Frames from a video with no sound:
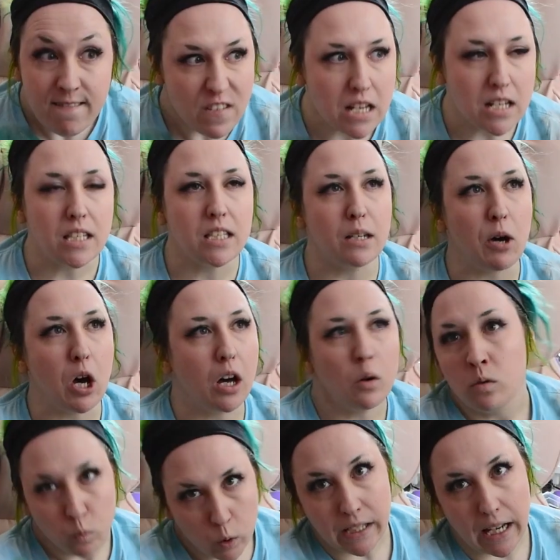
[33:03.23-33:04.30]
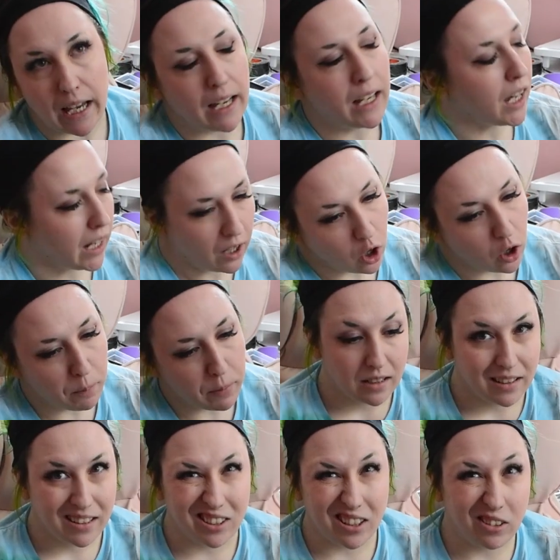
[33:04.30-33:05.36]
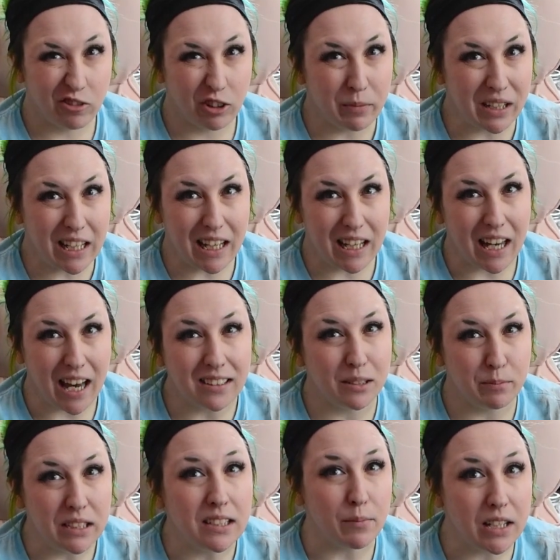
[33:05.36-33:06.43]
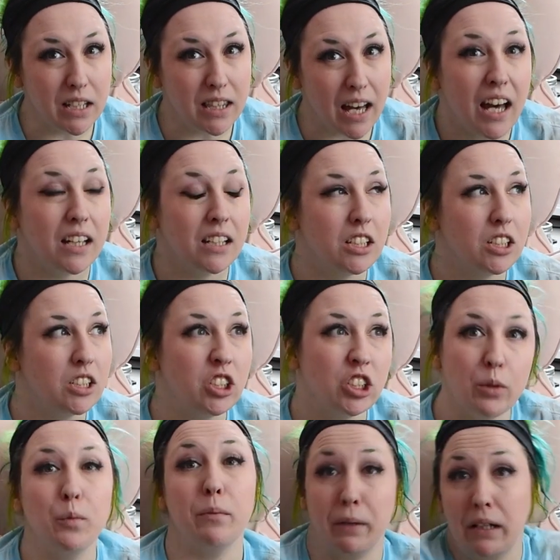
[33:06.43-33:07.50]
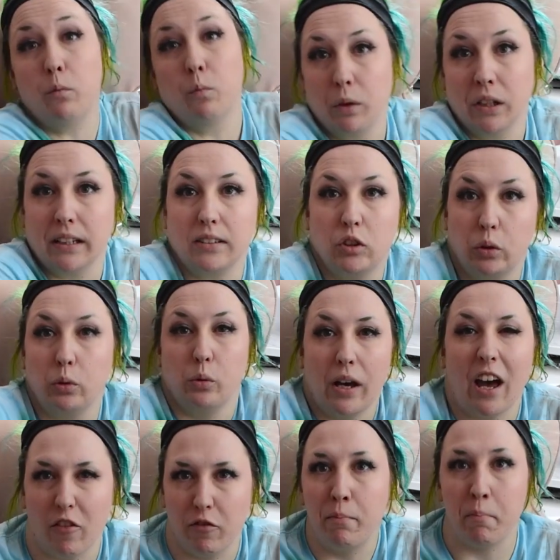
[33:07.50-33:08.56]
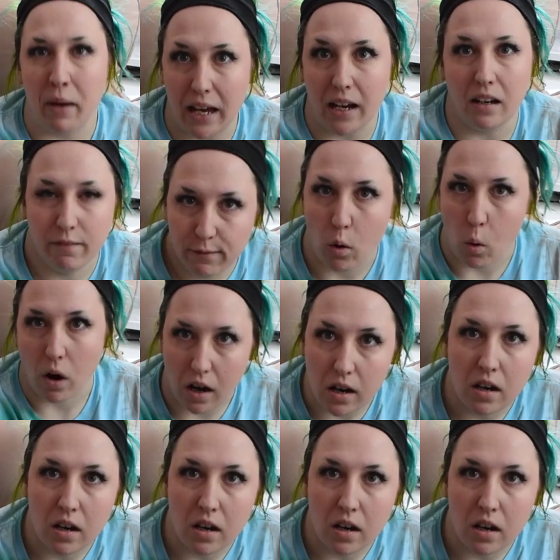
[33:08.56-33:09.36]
fantasy ball one day, I hope. So for me, it has to be something that she would be willing to have paid for